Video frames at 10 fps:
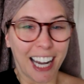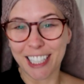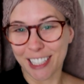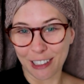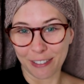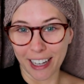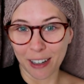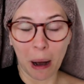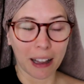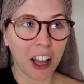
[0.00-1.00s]
I just love
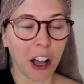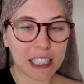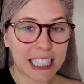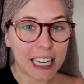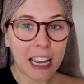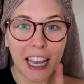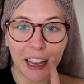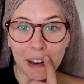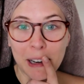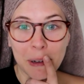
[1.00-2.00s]
it. Well, I'll see
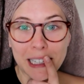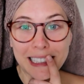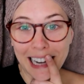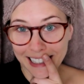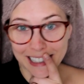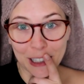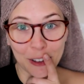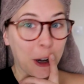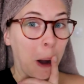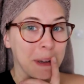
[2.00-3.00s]
if anybody's nasty
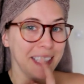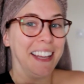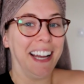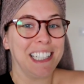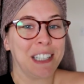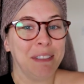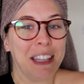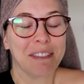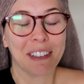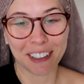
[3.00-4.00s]
on the comment section
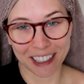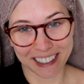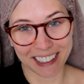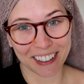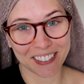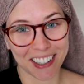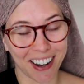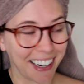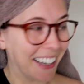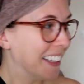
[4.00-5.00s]
when the vlog goes live
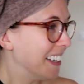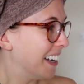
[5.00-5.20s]
tonight.